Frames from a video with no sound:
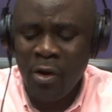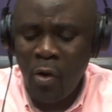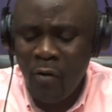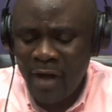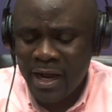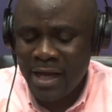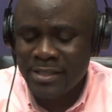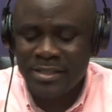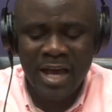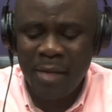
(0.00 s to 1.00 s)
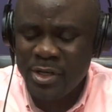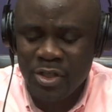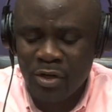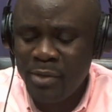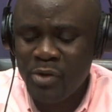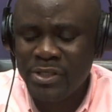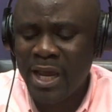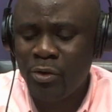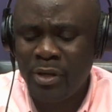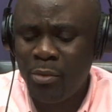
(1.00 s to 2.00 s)
Overcast, Amazon
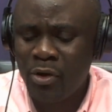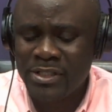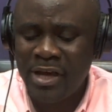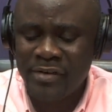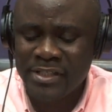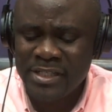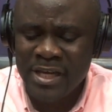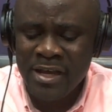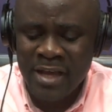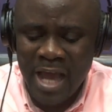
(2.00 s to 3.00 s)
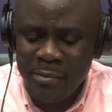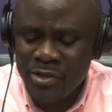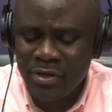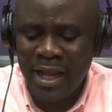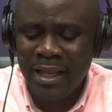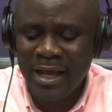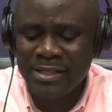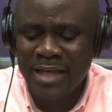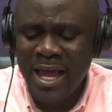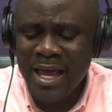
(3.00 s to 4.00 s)
Music and Audible Services, Amazon
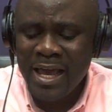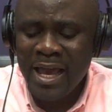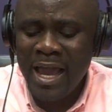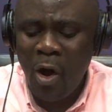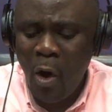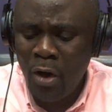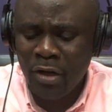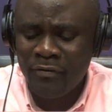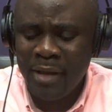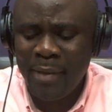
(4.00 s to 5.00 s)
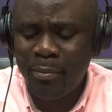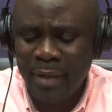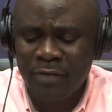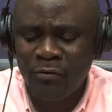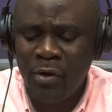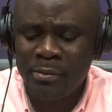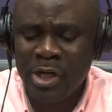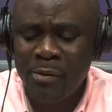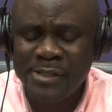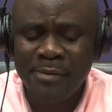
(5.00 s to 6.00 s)
Alexa, all of them are platforms.
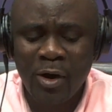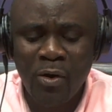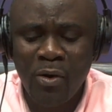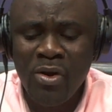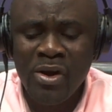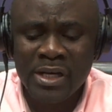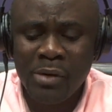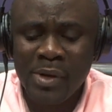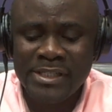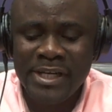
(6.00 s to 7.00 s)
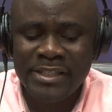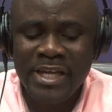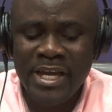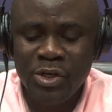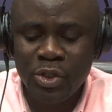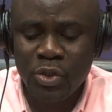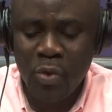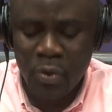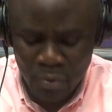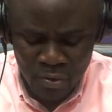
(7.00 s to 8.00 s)
Ubetimako na wasi Etie in
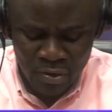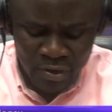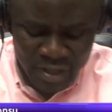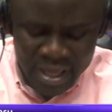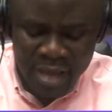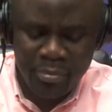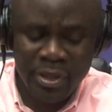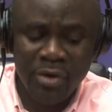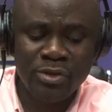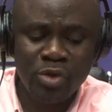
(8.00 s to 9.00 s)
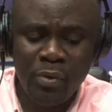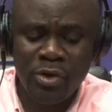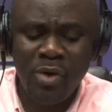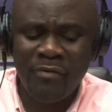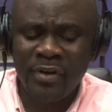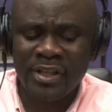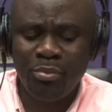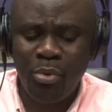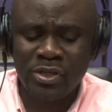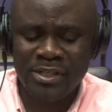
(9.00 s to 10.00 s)
show no. So we do everything
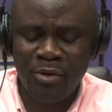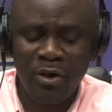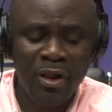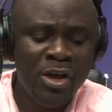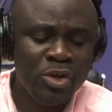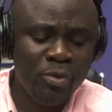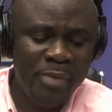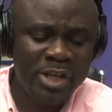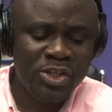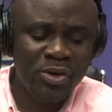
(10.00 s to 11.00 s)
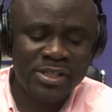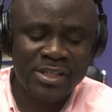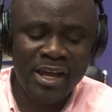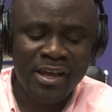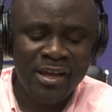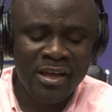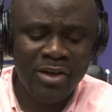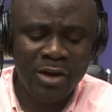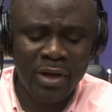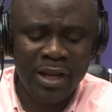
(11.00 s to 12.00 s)
possible to make sure say
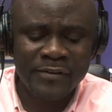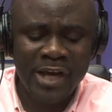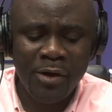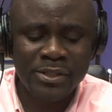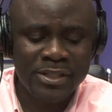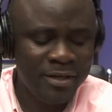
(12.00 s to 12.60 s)
you are not left out